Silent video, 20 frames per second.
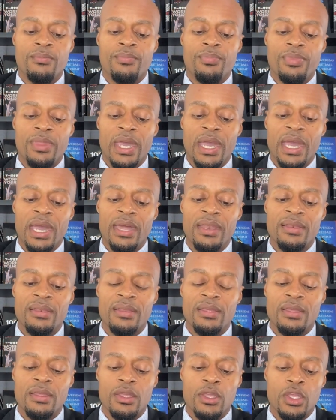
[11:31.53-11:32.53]

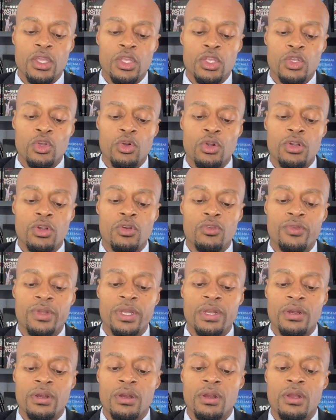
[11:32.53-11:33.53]
that your
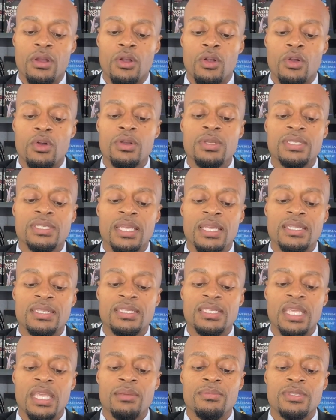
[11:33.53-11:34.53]
career looks and
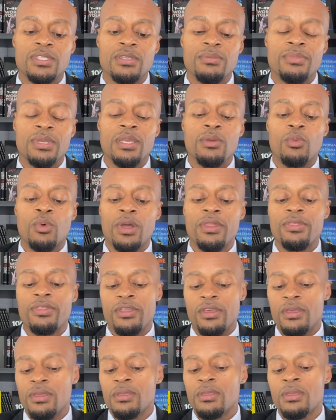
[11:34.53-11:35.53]
seems to be one
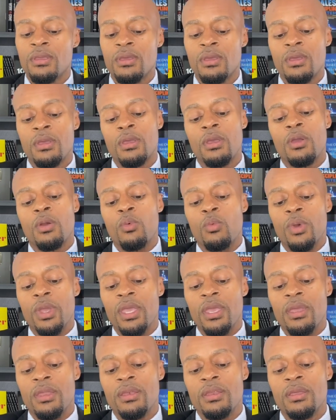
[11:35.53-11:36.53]
thing
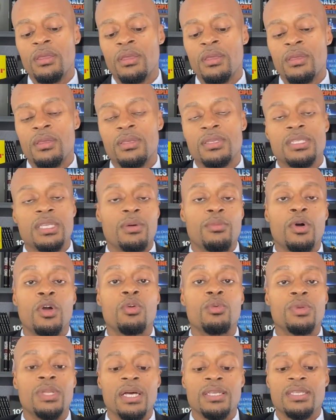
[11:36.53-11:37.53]
when someone
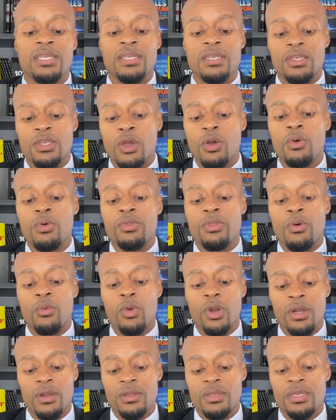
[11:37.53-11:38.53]
who doesn't know the
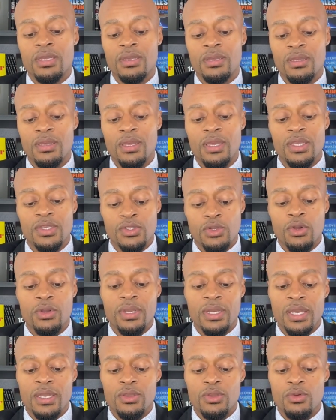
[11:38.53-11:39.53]
work is
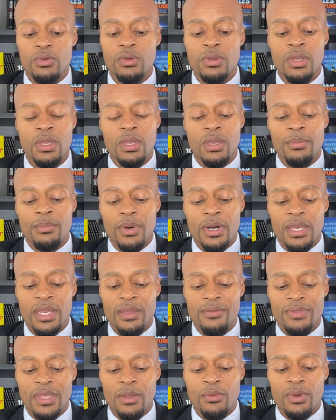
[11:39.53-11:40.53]
looking at you? But
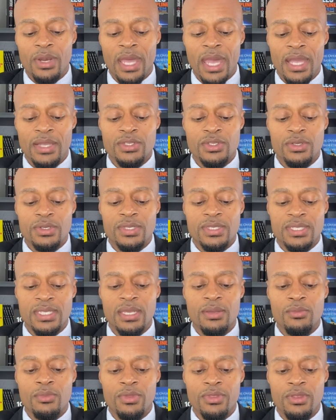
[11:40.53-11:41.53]
if they were to actually
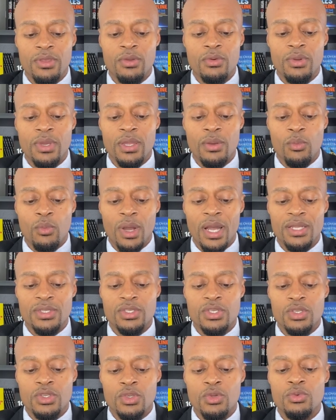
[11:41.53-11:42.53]
sit with you and
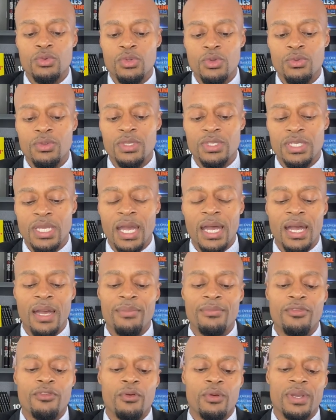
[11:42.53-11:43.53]
watch you do the
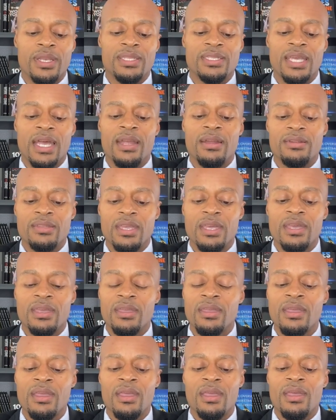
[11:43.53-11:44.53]
job for an entire
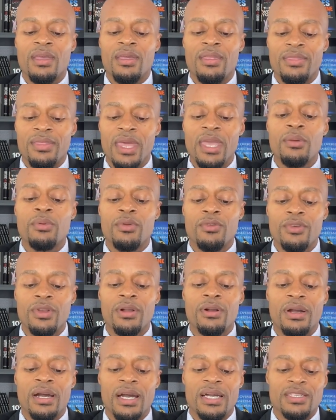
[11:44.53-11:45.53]
day, they would
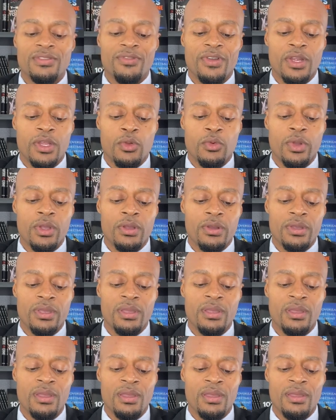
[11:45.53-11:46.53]
realize very
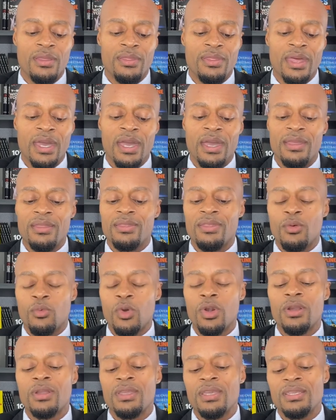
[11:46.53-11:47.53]
quickly that the
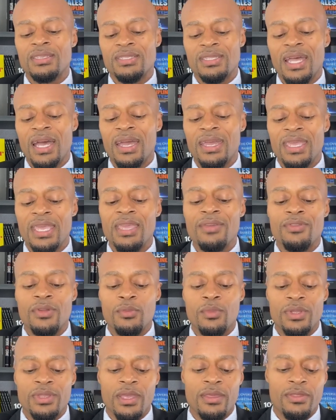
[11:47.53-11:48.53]
work is not
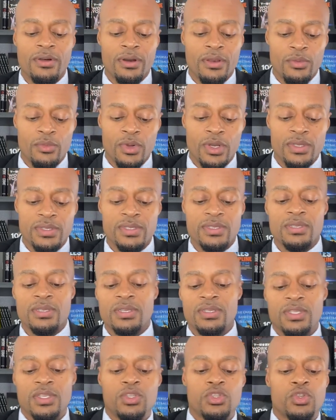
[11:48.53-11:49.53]
even what they thought it was.
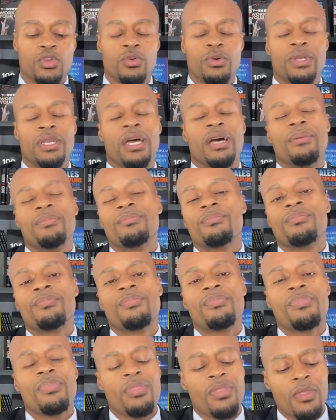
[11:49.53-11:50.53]
Is this true or not?
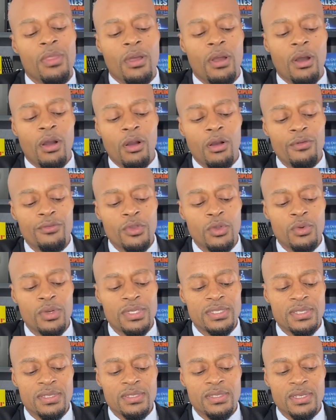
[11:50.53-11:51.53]
All of you
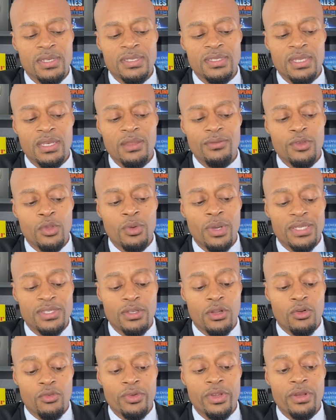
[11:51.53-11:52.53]
listening to this, any of you has
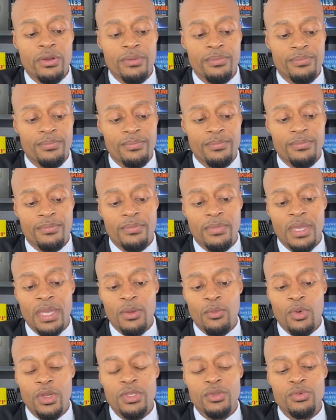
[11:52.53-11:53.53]
a career
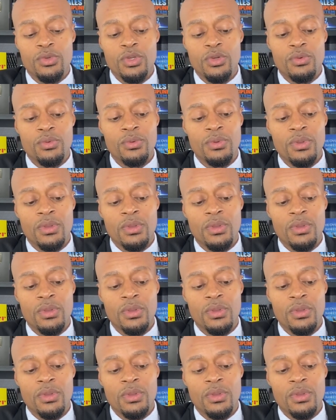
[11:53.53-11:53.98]
at what you do.